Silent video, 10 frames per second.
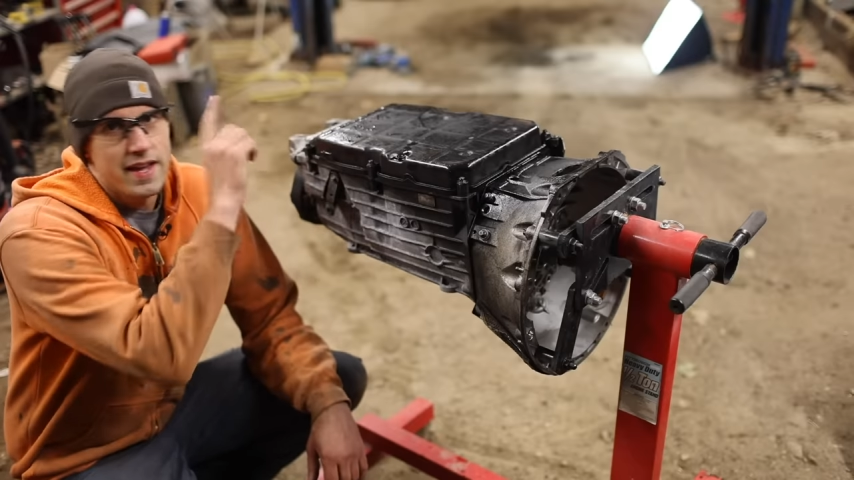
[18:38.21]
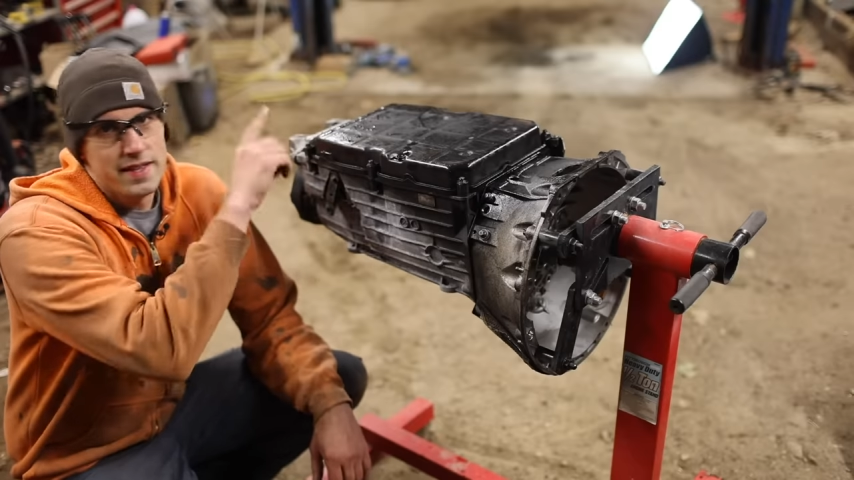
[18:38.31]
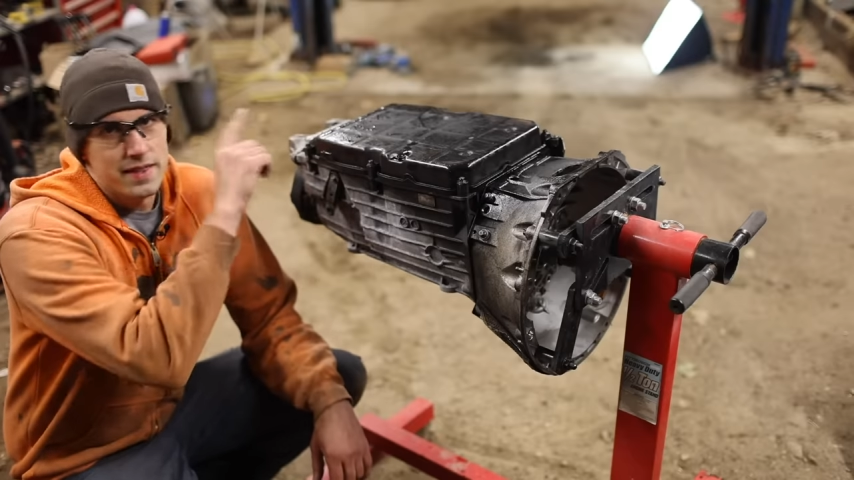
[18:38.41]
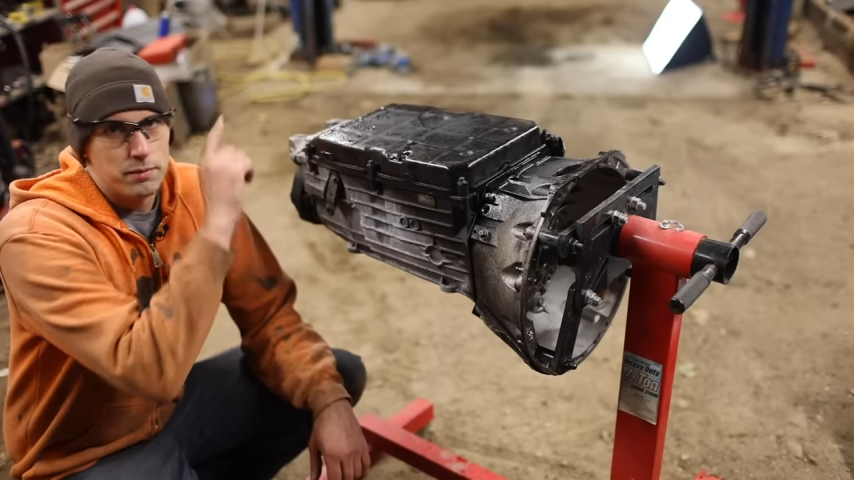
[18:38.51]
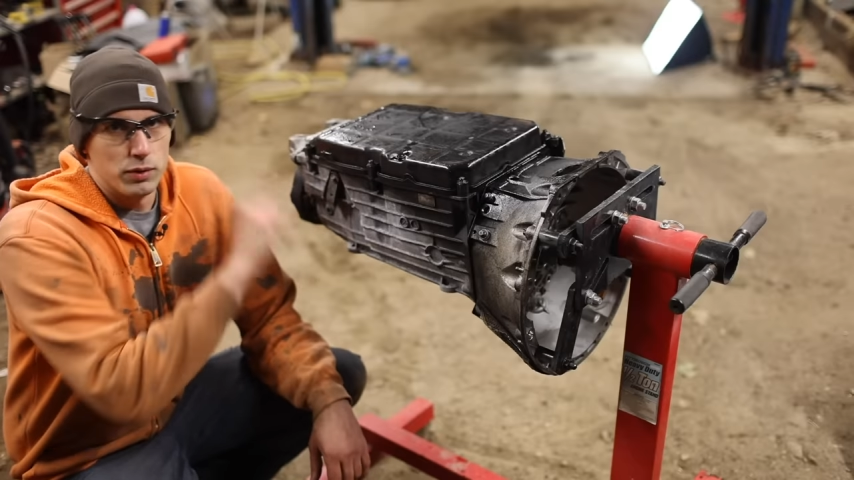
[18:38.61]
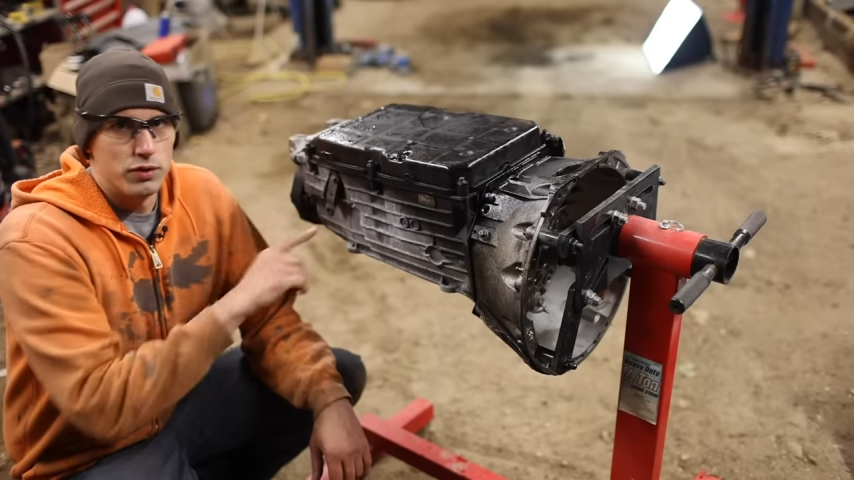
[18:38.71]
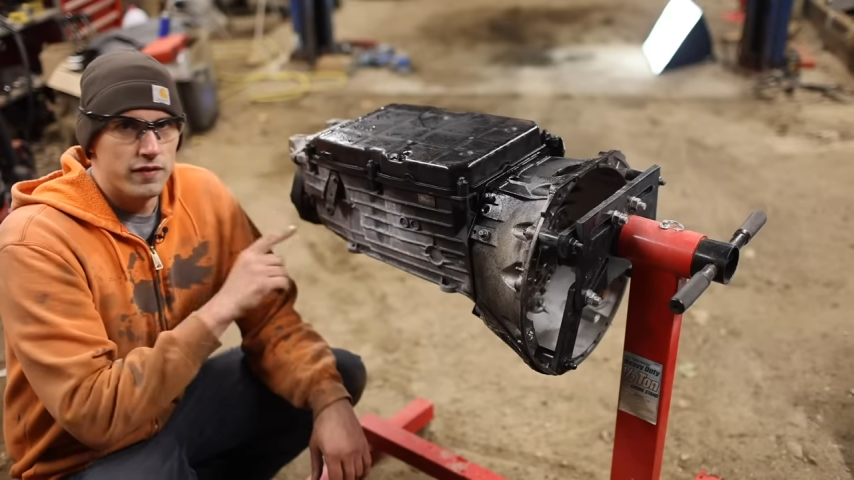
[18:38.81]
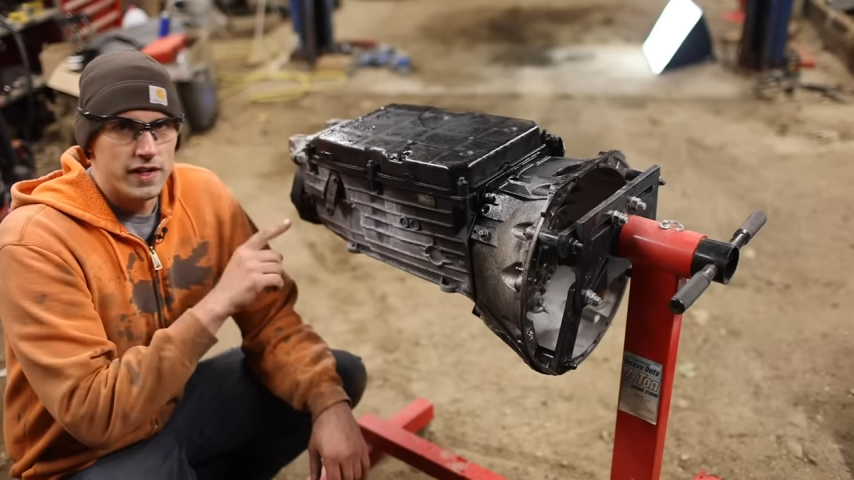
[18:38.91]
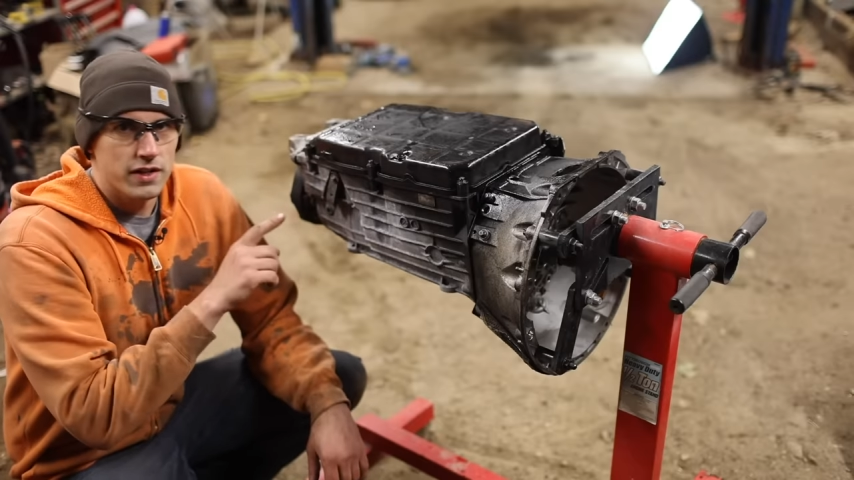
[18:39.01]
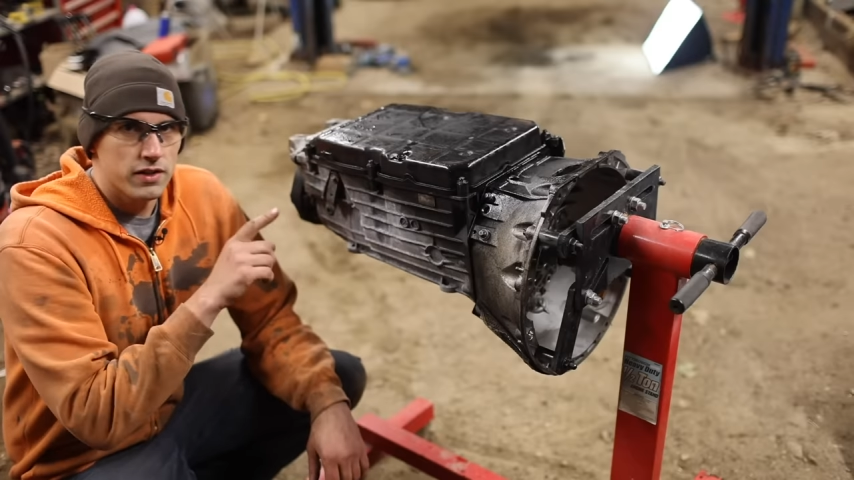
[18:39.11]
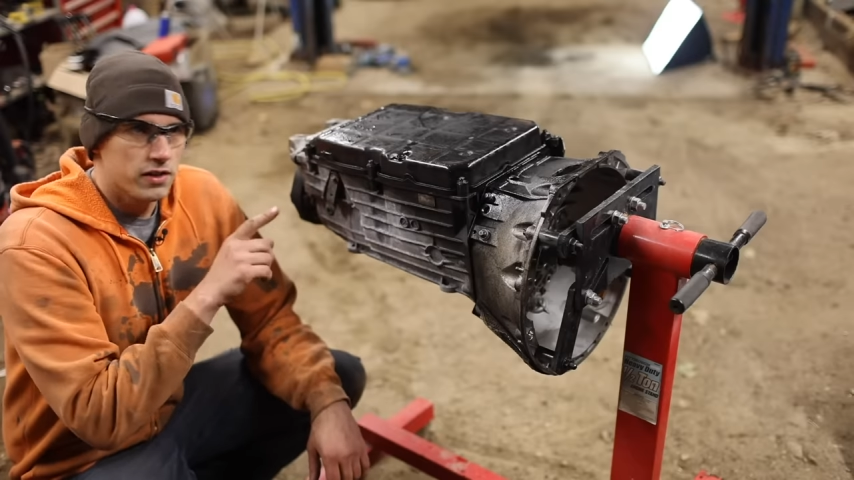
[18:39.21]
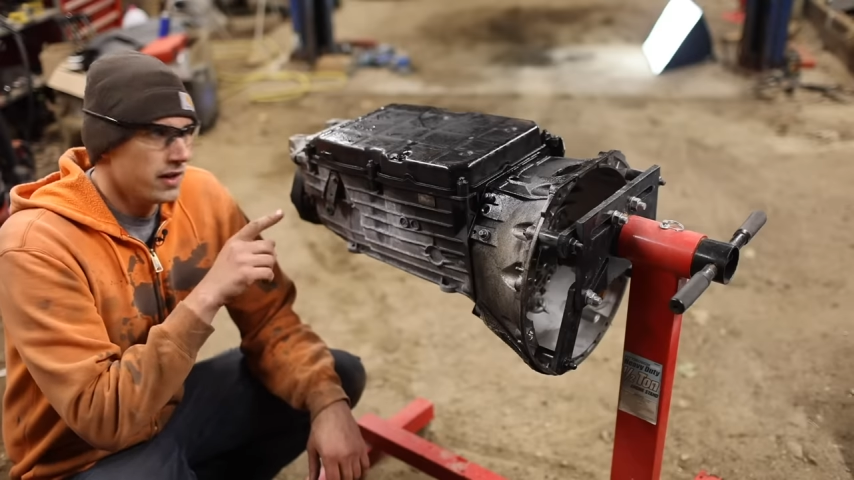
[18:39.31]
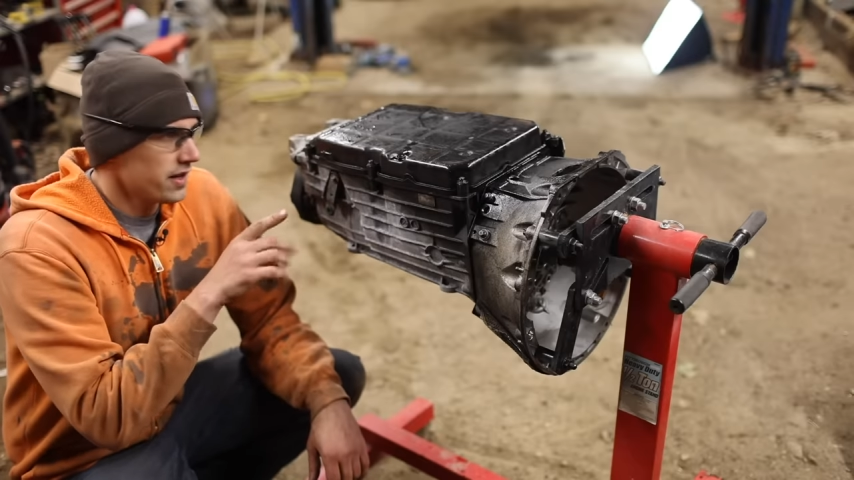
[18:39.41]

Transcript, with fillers: in the blue vehicle,